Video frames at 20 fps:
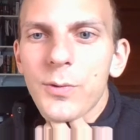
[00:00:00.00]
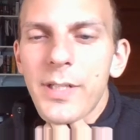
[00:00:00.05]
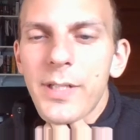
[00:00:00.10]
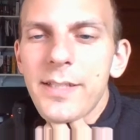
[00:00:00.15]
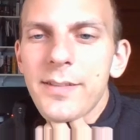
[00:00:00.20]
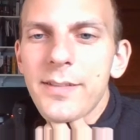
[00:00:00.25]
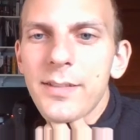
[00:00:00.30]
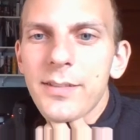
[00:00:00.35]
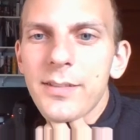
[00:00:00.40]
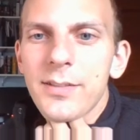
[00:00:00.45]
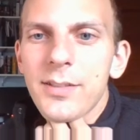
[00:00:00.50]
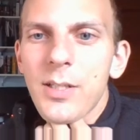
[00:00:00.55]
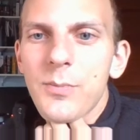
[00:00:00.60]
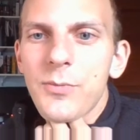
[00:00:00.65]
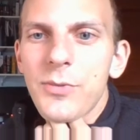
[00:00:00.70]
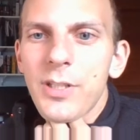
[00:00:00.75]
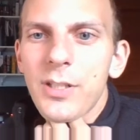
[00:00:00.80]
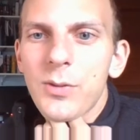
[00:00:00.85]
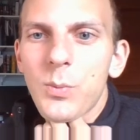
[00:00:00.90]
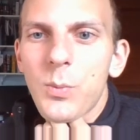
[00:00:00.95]
raising,
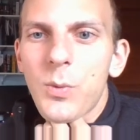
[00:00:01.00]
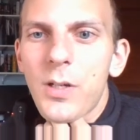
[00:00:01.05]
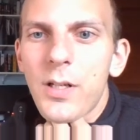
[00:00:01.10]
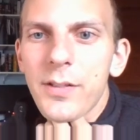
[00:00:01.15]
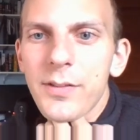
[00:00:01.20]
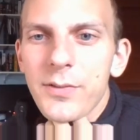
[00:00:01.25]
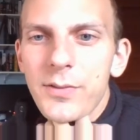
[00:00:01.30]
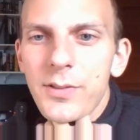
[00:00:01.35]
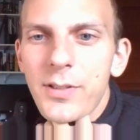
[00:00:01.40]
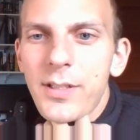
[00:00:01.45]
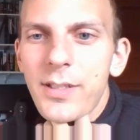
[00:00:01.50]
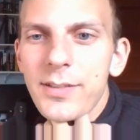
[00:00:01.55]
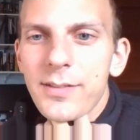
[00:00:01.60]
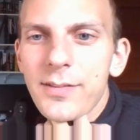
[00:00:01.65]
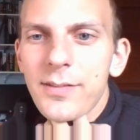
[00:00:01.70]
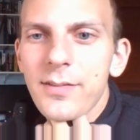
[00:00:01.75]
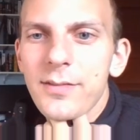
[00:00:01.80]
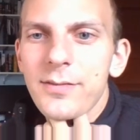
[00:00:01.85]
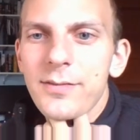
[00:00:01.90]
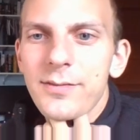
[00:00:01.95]
subject, wants,
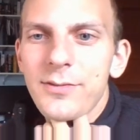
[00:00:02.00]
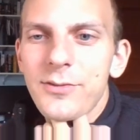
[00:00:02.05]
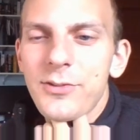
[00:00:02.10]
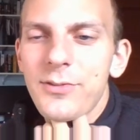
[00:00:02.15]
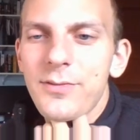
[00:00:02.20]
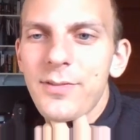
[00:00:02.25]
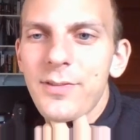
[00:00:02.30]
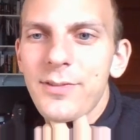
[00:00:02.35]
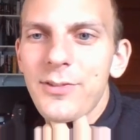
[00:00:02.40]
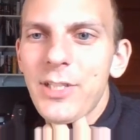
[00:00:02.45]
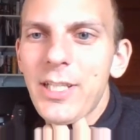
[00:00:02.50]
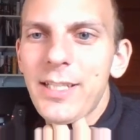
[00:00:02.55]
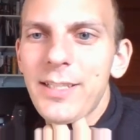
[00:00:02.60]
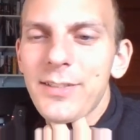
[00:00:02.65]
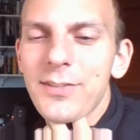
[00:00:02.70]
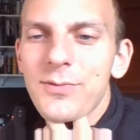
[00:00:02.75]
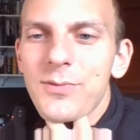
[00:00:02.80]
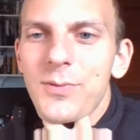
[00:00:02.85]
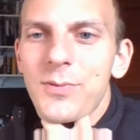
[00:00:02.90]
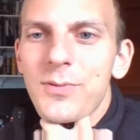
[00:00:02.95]
Ross,
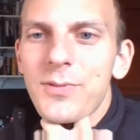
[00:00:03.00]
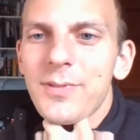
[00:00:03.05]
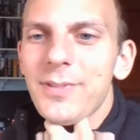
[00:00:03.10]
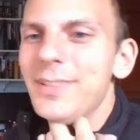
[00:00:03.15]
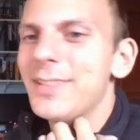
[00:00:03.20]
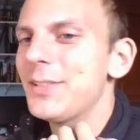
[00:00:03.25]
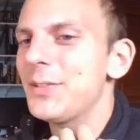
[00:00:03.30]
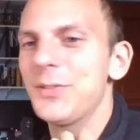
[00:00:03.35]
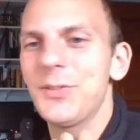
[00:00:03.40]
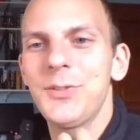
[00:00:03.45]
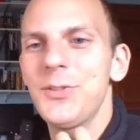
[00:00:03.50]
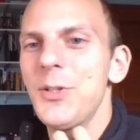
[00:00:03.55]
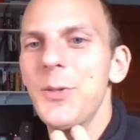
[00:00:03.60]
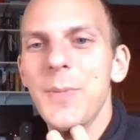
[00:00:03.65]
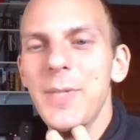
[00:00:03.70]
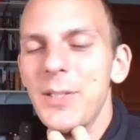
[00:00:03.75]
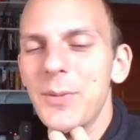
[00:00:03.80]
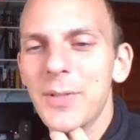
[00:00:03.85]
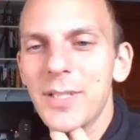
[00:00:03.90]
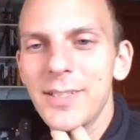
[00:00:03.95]
Janice too
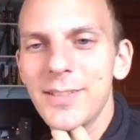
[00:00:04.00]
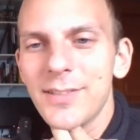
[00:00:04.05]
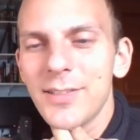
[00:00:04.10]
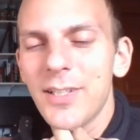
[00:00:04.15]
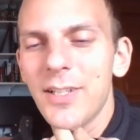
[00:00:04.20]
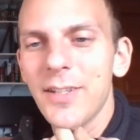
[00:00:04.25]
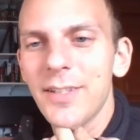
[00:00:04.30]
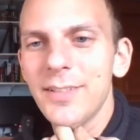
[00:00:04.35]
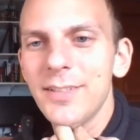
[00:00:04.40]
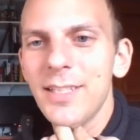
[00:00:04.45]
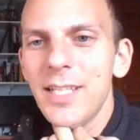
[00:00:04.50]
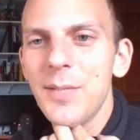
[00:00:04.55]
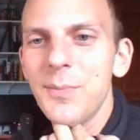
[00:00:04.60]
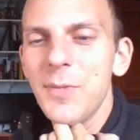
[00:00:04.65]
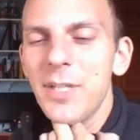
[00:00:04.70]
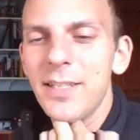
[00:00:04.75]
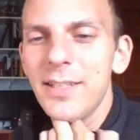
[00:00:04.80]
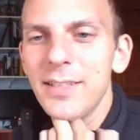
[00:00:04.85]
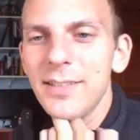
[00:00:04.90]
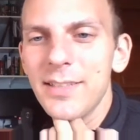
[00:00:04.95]
many words all the
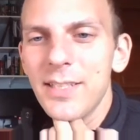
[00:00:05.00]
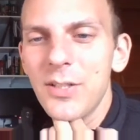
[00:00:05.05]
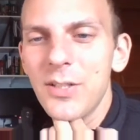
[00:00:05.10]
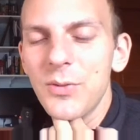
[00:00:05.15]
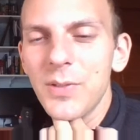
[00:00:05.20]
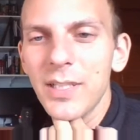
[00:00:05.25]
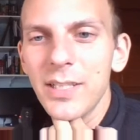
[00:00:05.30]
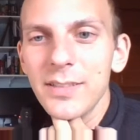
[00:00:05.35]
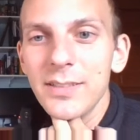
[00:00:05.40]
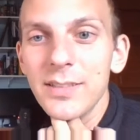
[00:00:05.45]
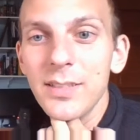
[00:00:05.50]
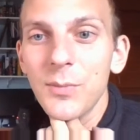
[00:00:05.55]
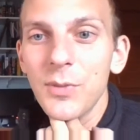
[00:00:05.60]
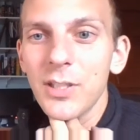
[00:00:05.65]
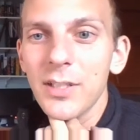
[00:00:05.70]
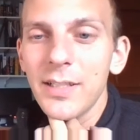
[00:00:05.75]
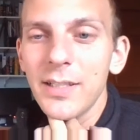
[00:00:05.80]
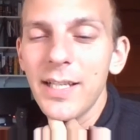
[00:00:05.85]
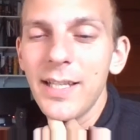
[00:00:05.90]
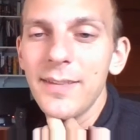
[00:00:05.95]
same and they sound very
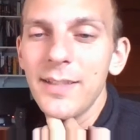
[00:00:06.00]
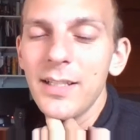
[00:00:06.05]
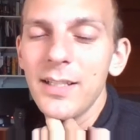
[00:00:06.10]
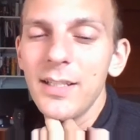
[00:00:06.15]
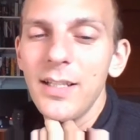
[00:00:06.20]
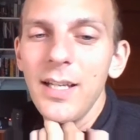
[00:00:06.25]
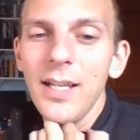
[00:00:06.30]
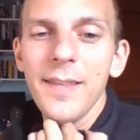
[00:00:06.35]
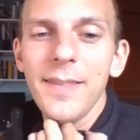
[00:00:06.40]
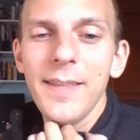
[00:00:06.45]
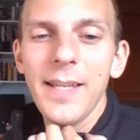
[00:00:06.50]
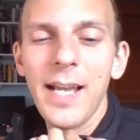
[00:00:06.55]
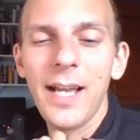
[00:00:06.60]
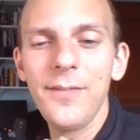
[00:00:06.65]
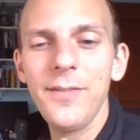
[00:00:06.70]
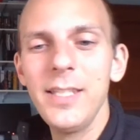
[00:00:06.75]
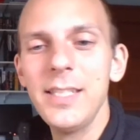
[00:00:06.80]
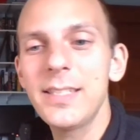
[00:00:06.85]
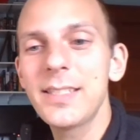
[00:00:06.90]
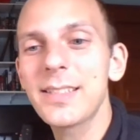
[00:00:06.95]
similar and they they
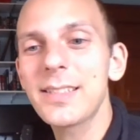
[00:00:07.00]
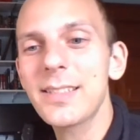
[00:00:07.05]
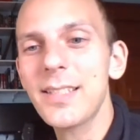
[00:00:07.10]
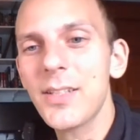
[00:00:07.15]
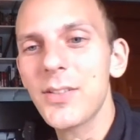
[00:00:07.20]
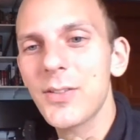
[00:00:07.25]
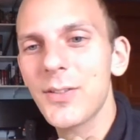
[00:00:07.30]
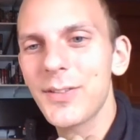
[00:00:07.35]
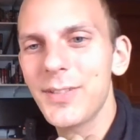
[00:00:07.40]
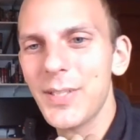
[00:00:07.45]
have these subtle